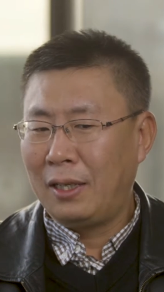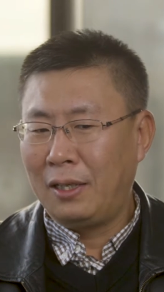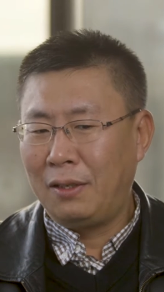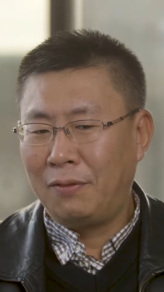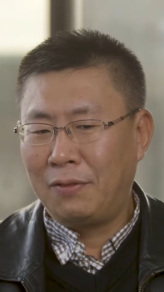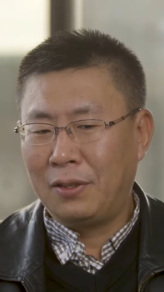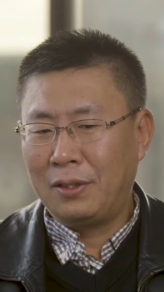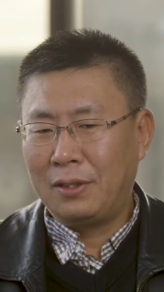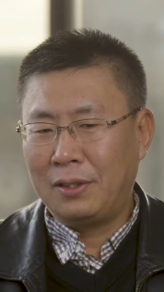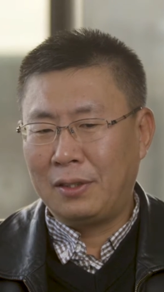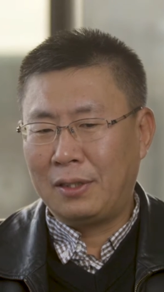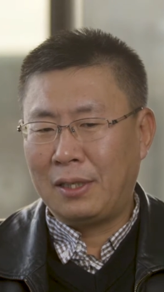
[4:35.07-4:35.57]

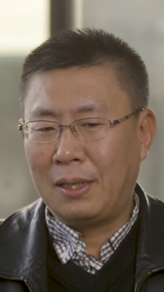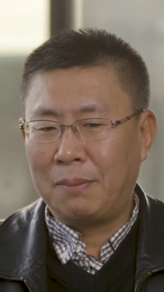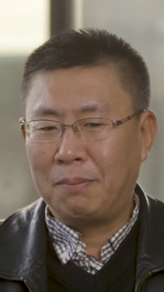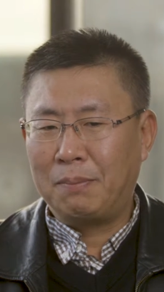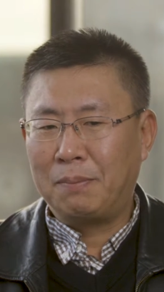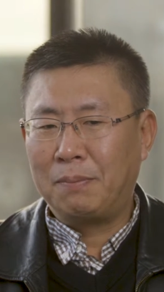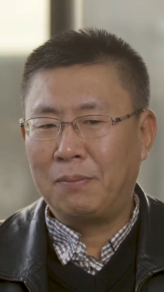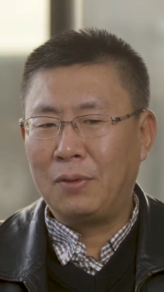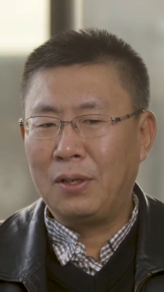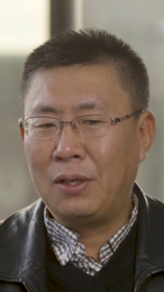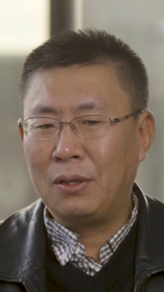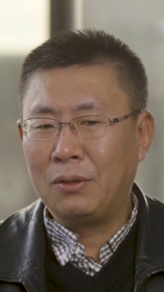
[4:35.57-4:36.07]
Even
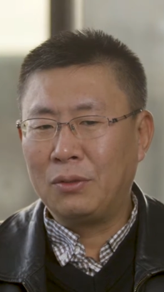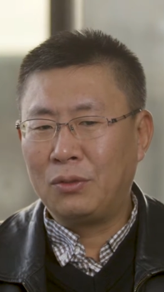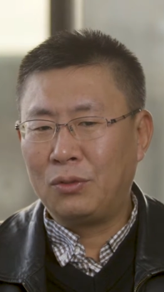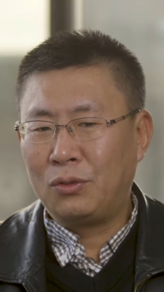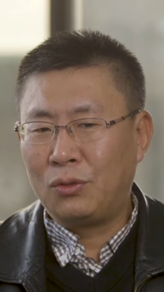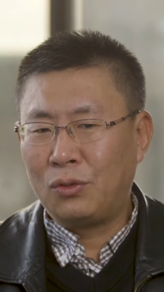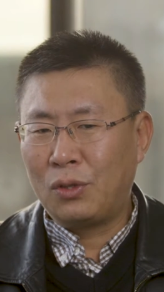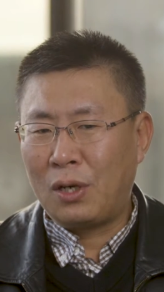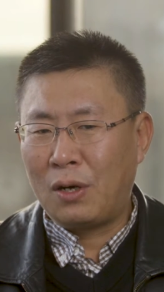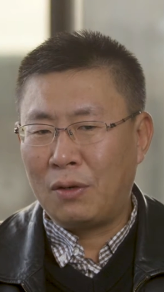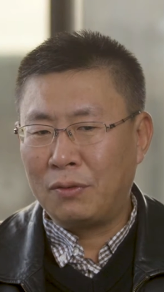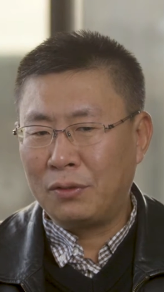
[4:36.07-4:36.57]
when you
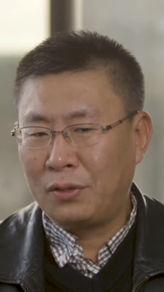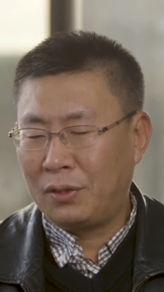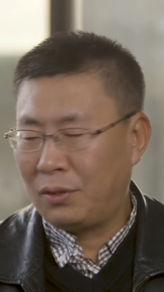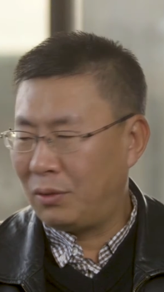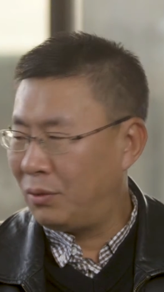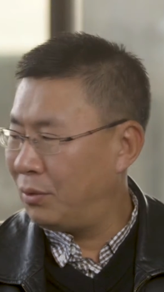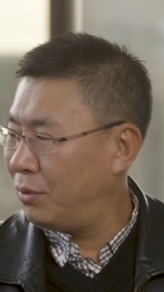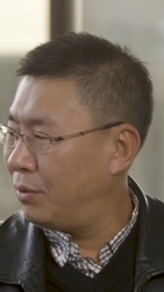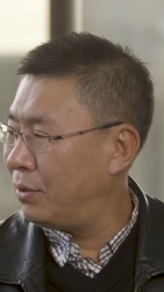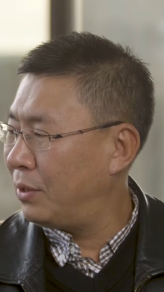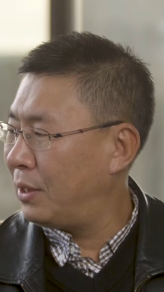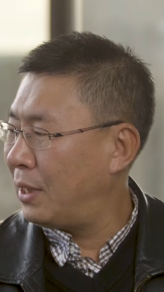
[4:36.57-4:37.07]
drive
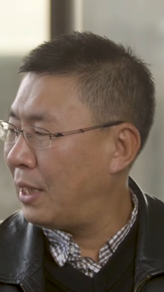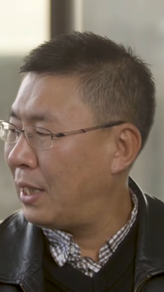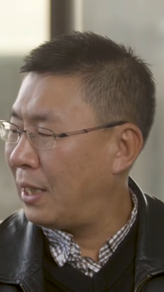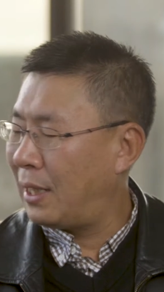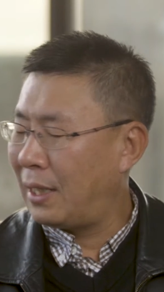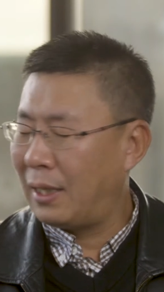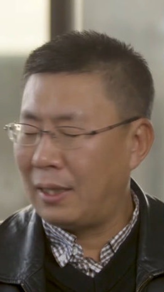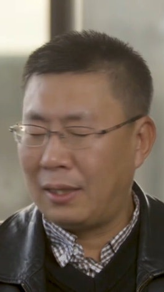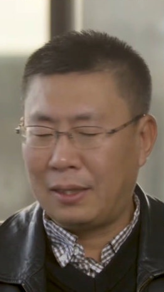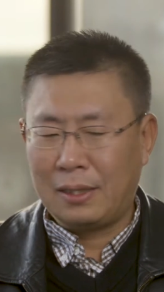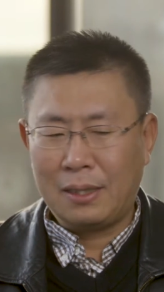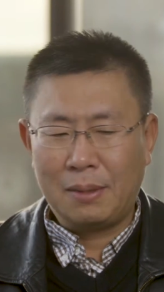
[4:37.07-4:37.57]
through
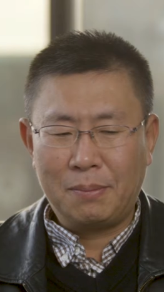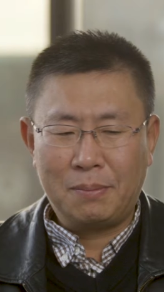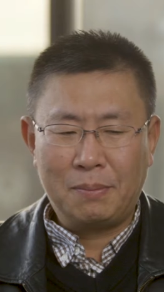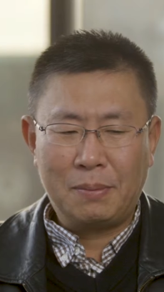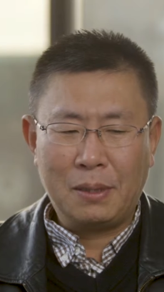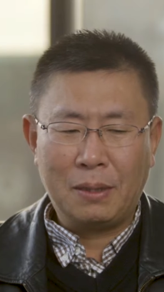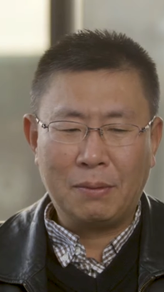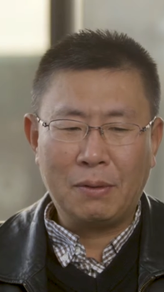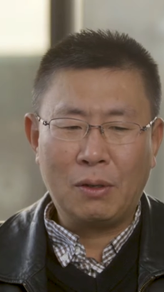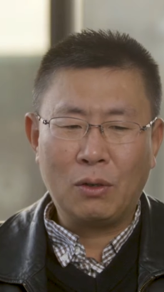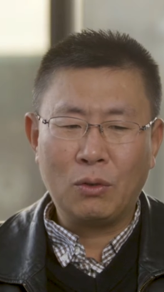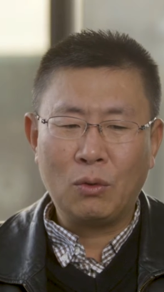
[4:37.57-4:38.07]
the
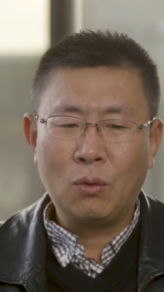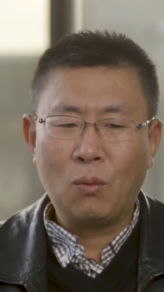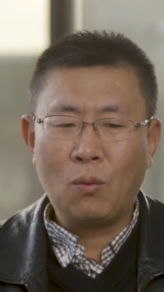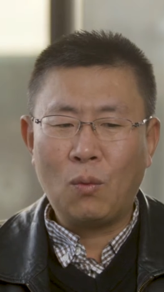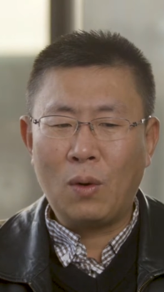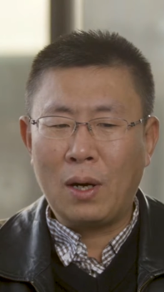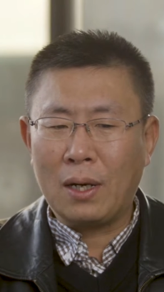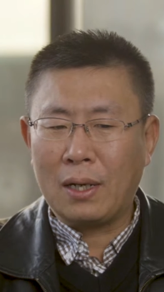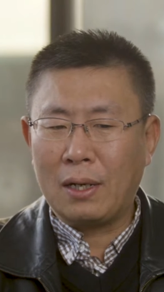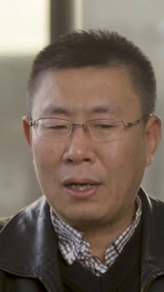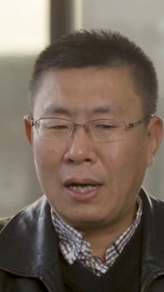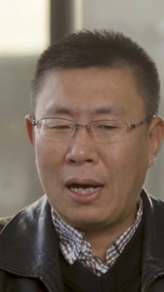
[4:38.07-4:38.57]
people, you
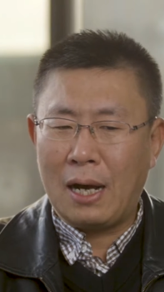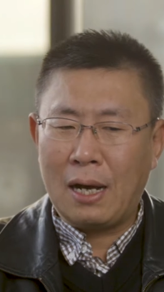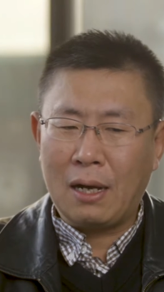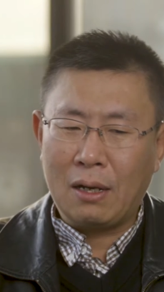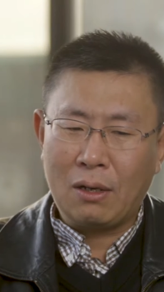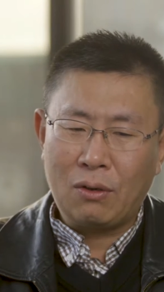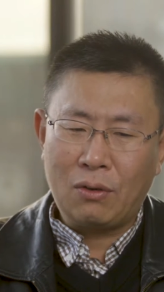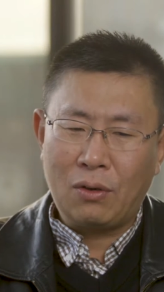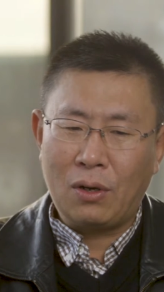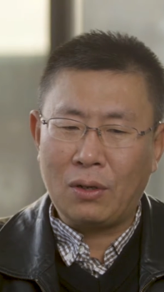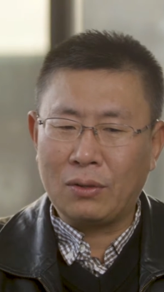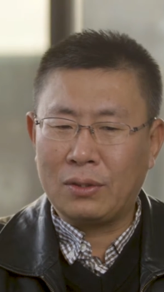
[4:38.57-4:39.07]
walk
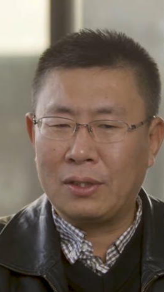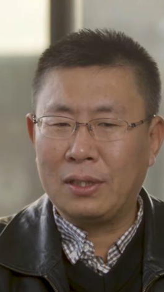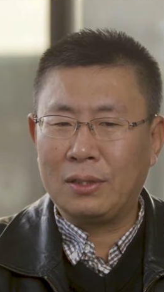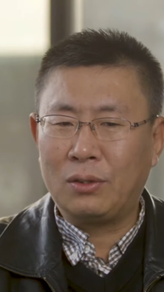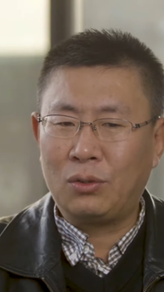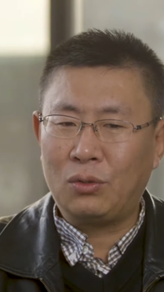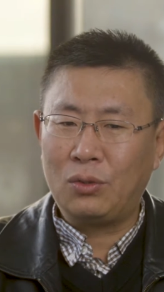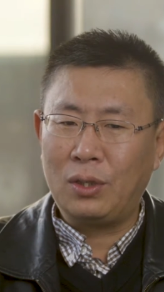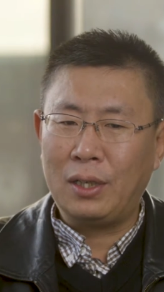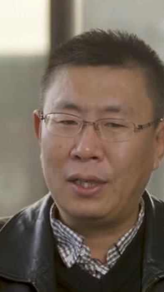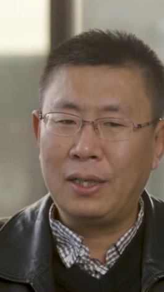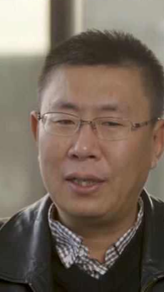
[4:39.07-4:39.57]
across the
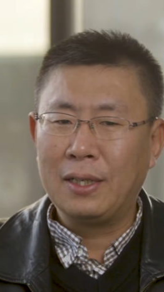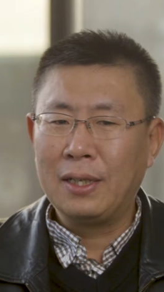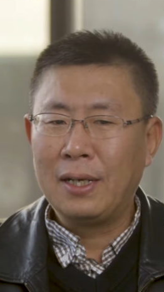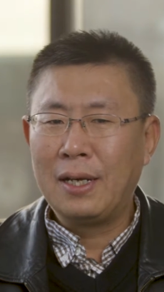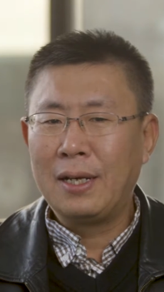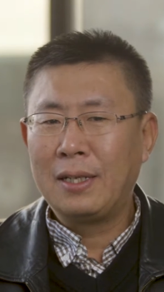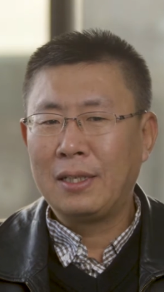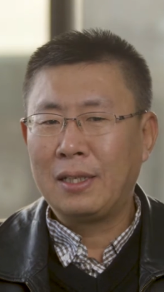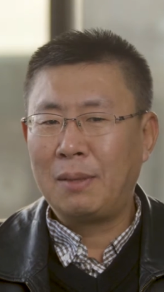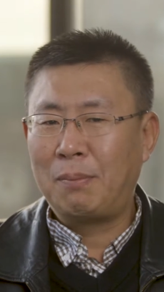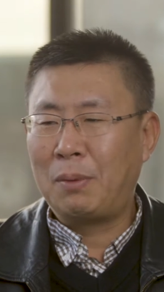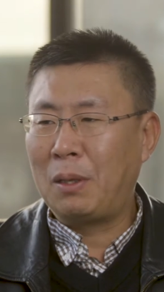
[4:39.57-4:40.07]
street,
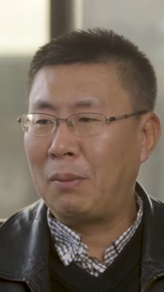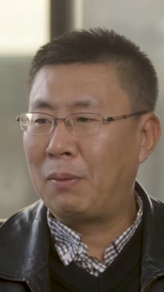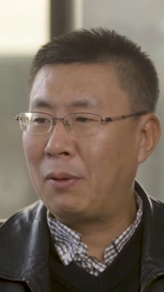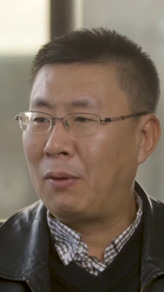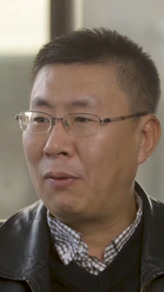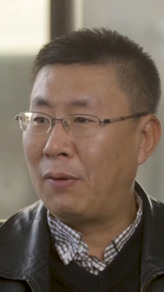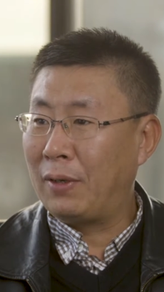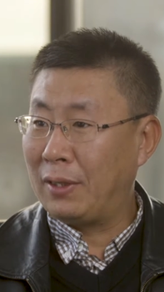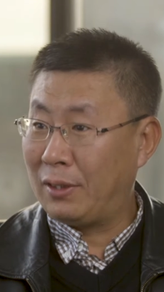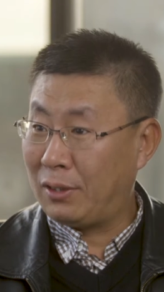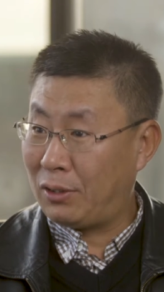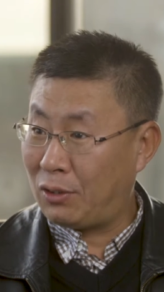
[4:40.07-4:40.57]
the people
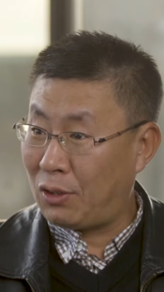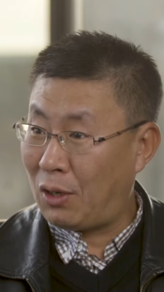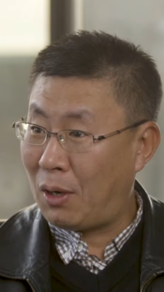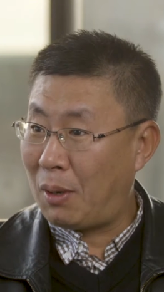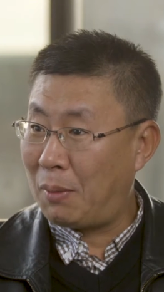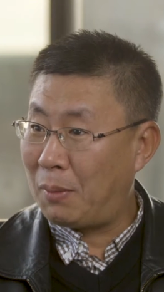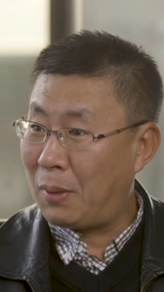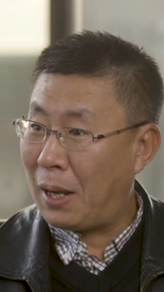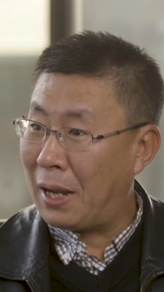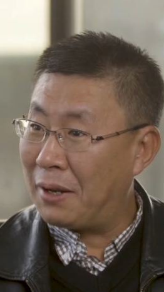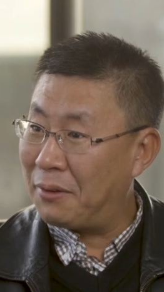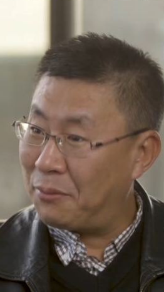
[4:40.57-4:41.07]
will
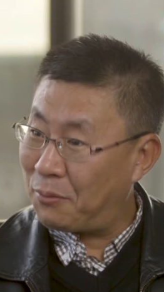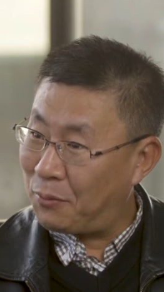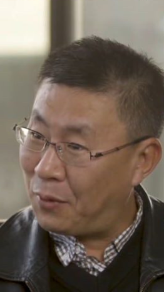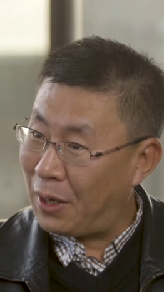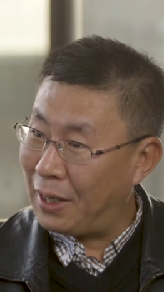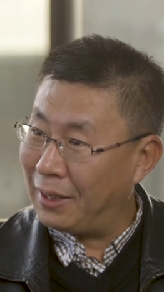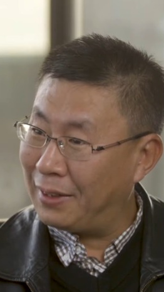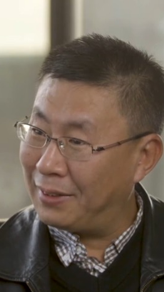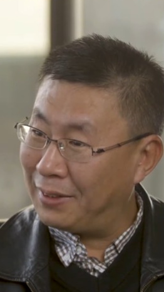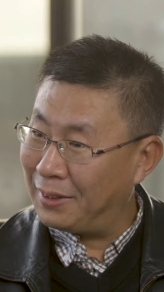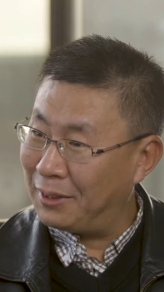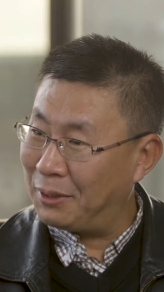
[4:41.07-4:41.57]
stop and
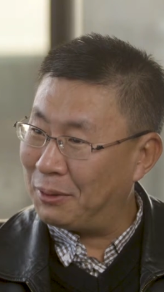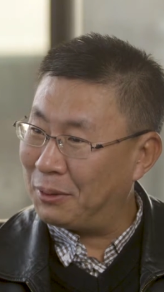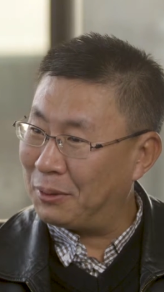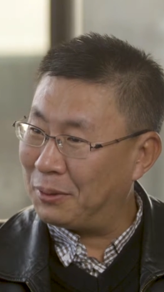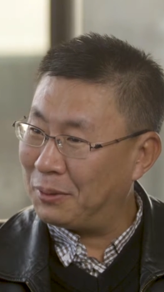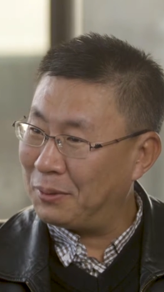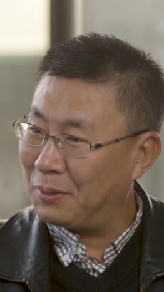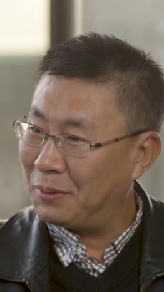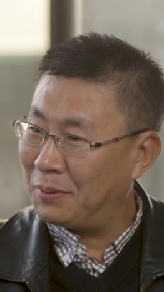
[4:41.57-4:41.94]
wait to you.